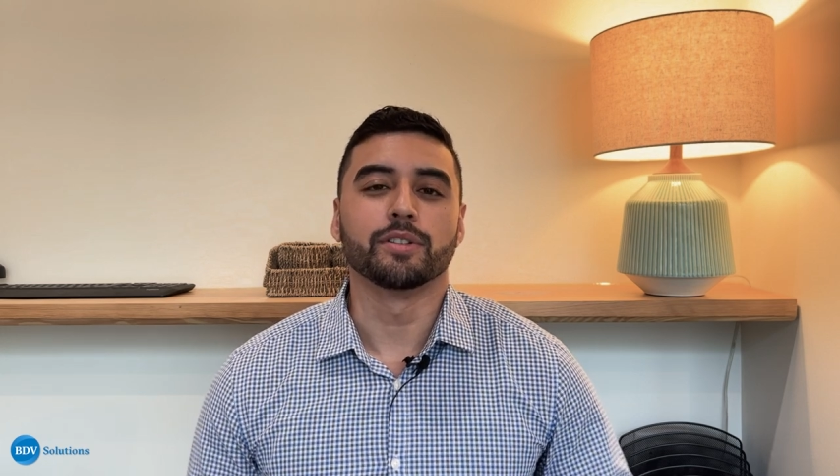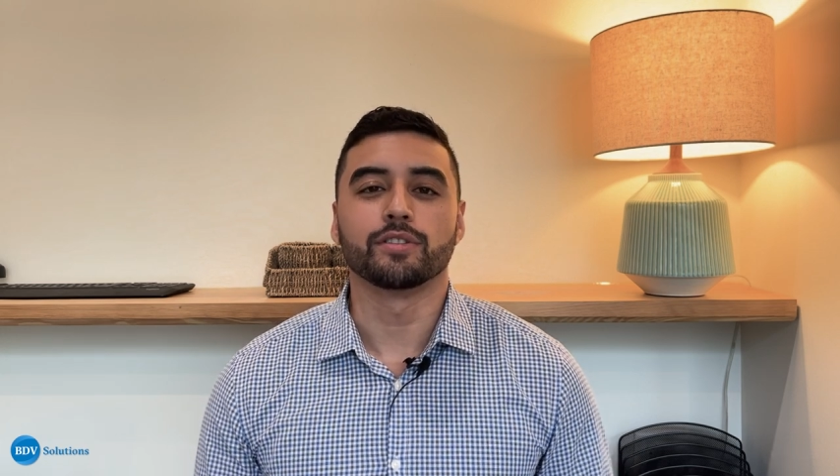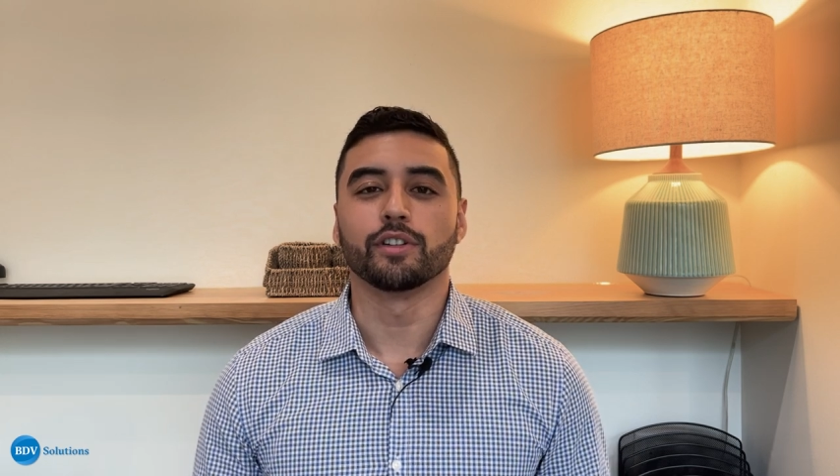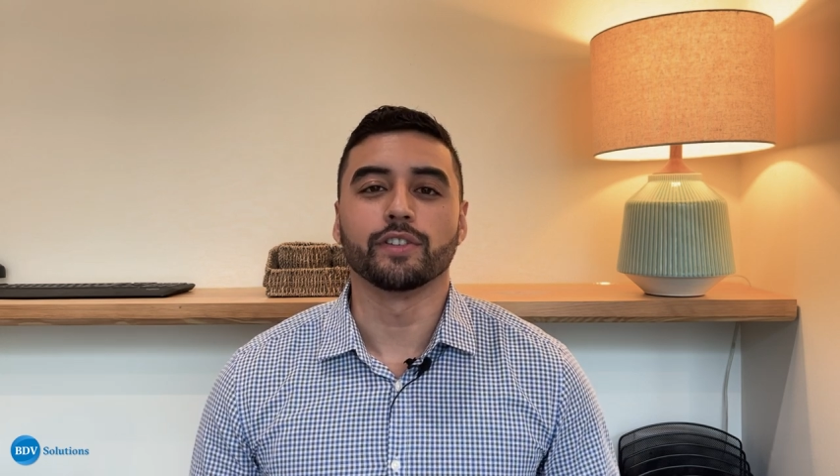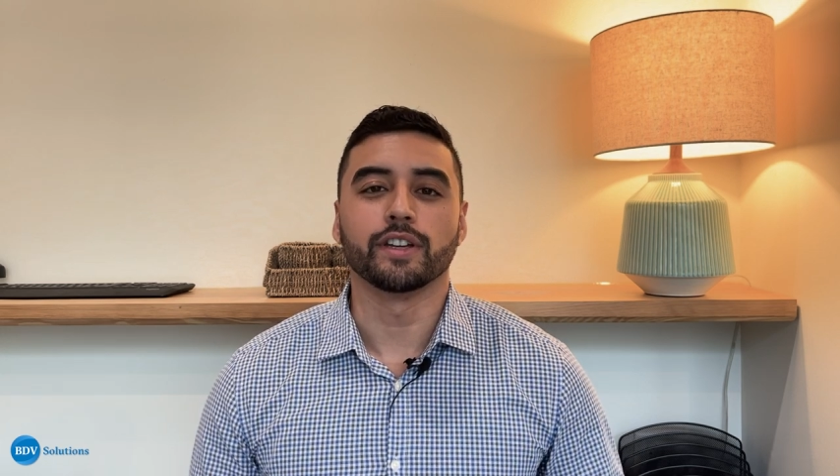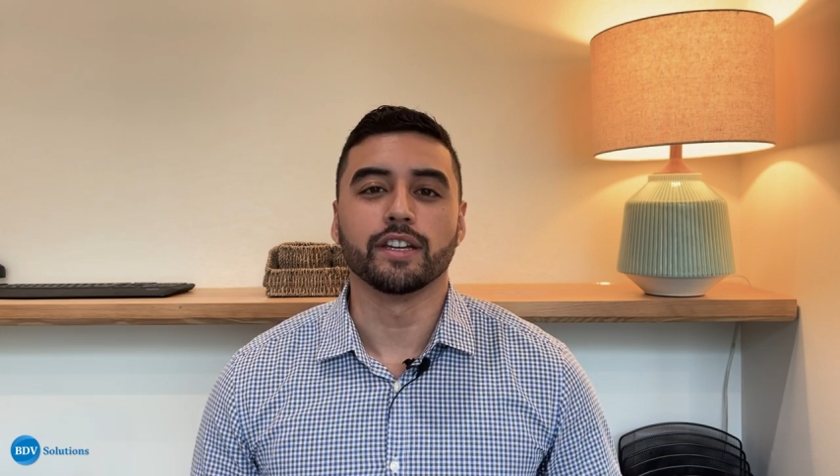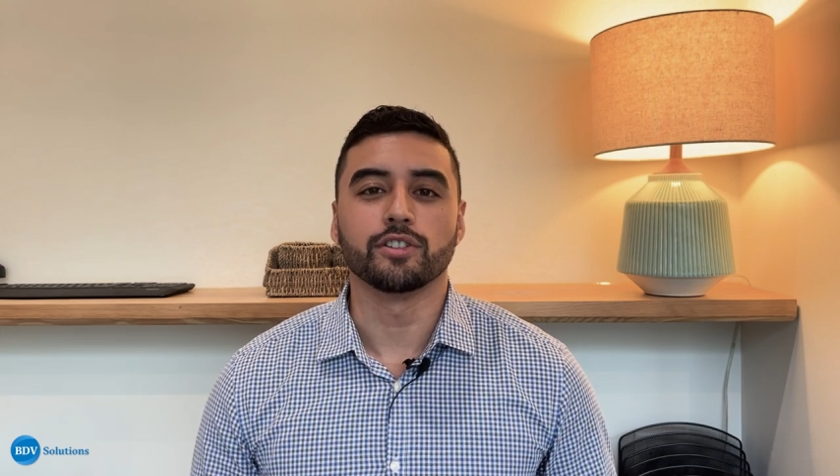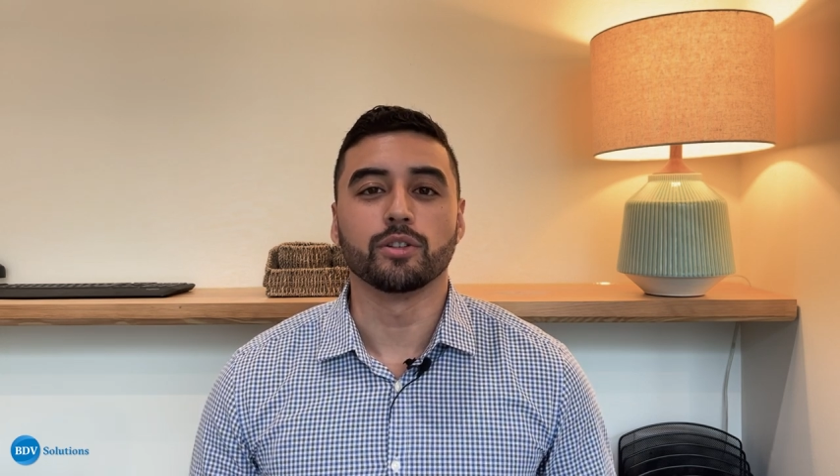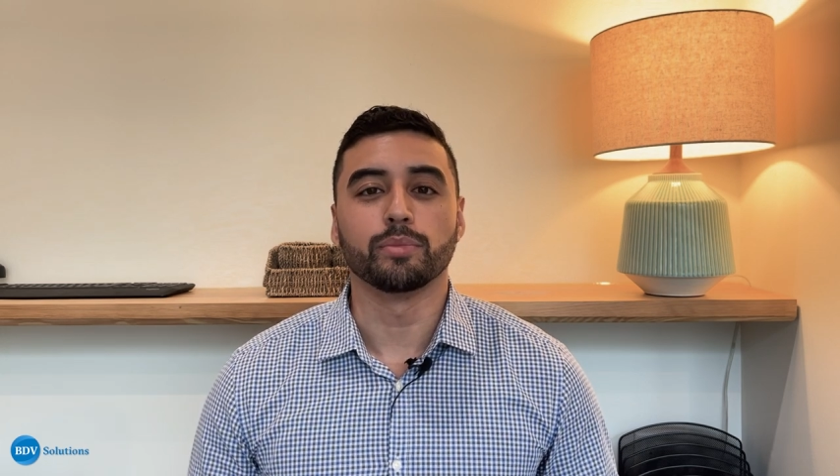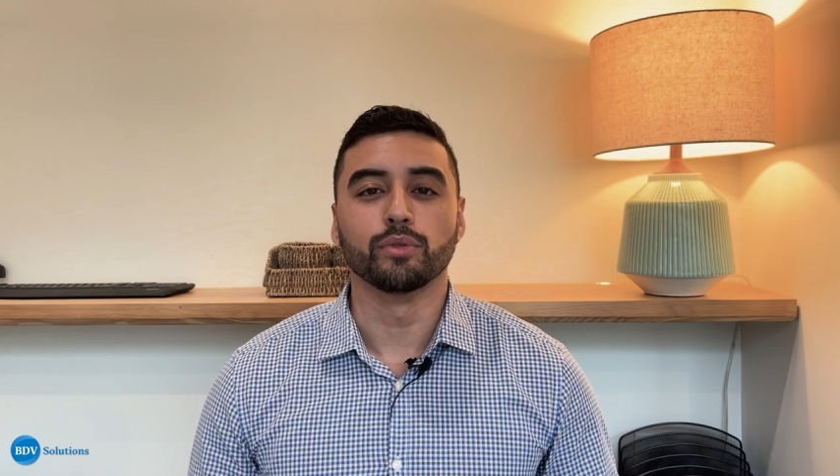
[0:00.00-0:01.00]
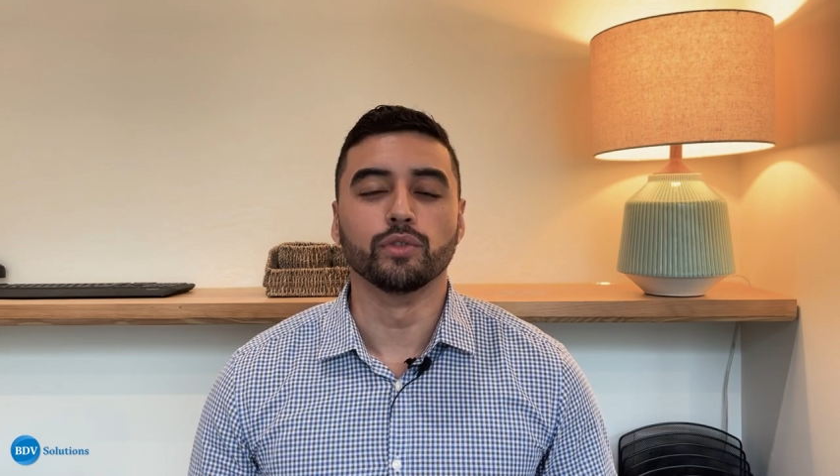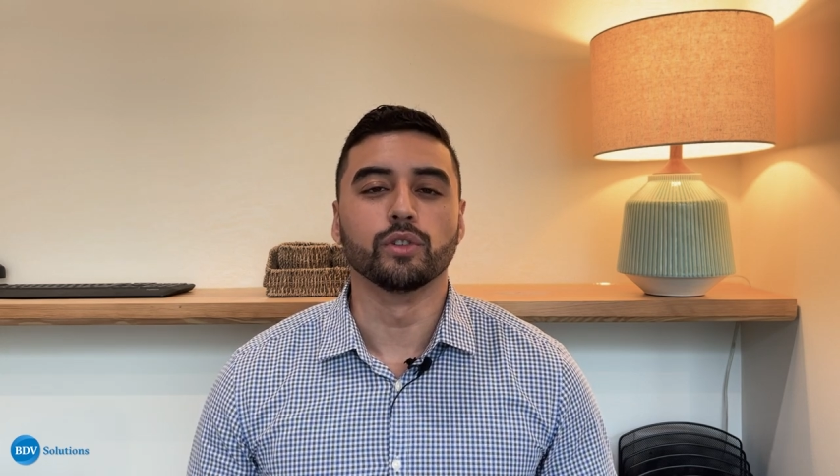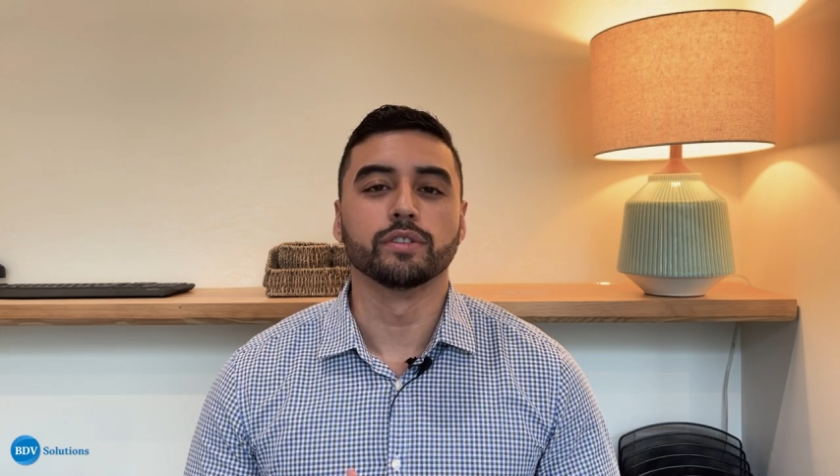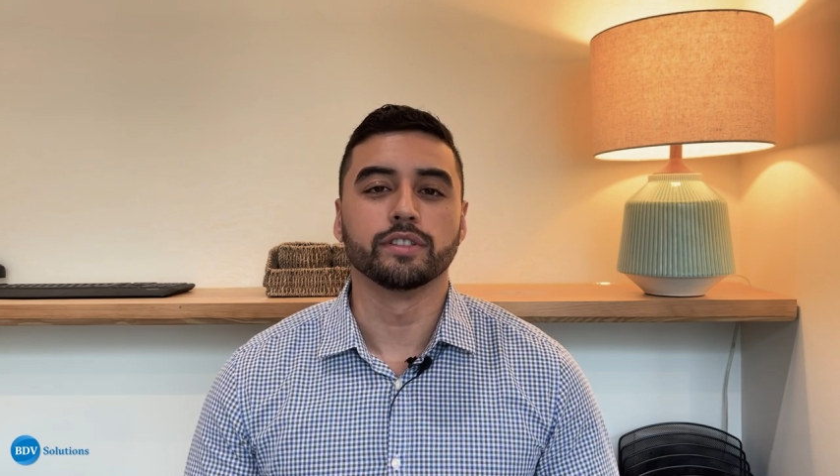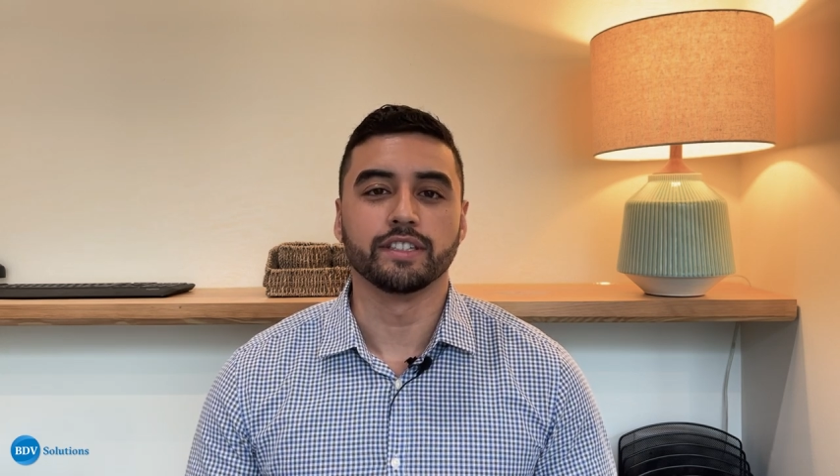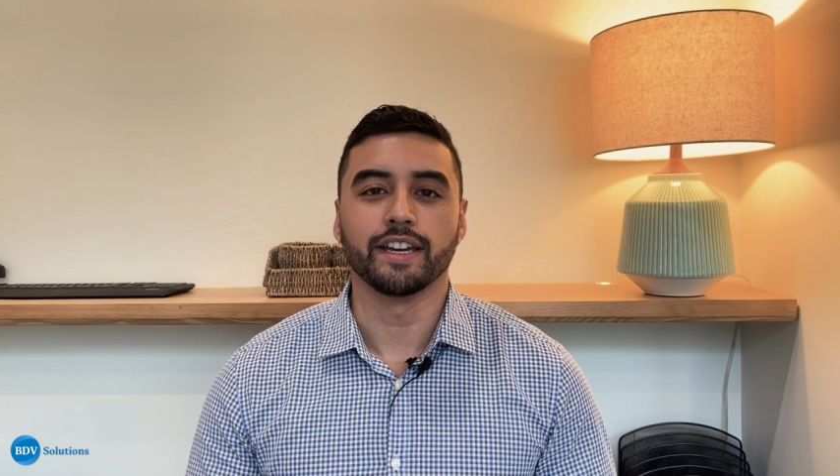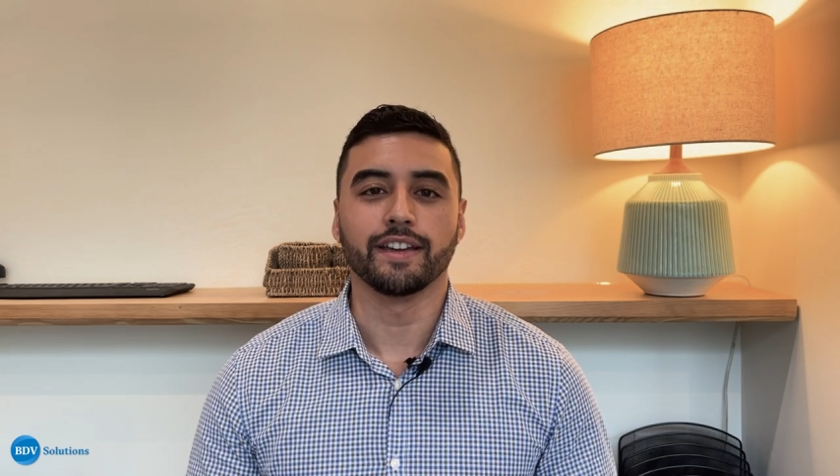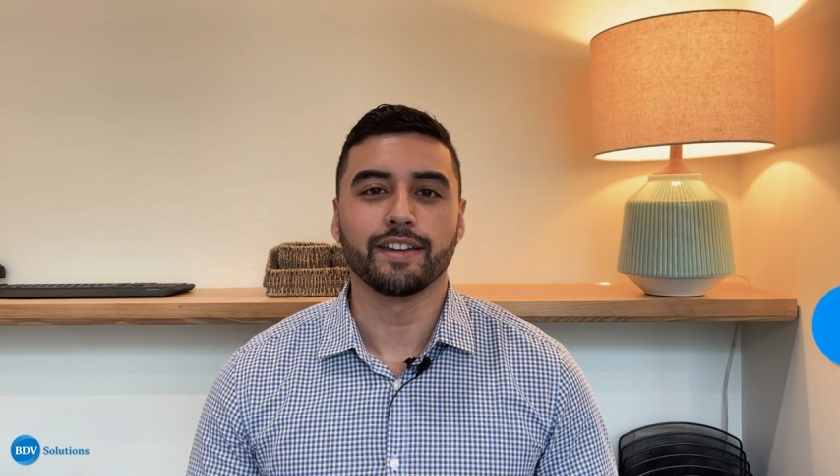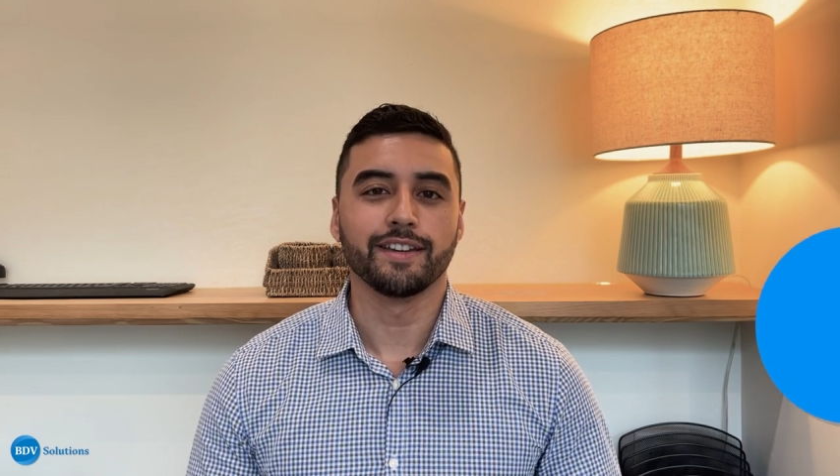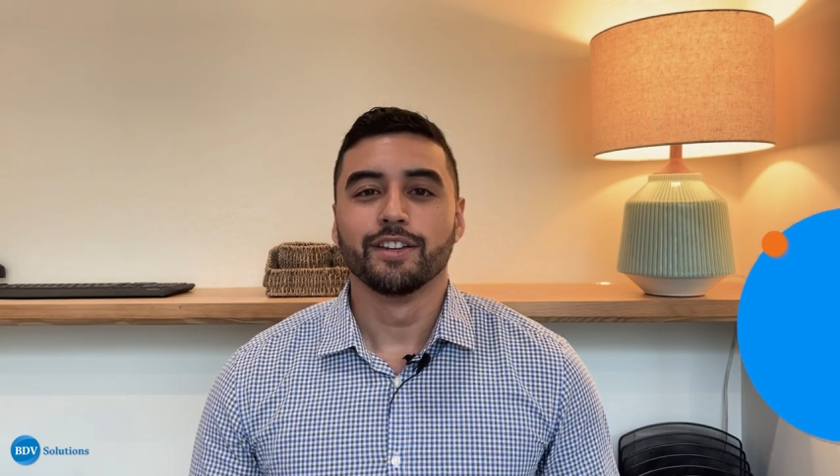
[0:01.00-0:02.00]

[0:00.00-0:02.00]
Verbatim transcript: certification approval take?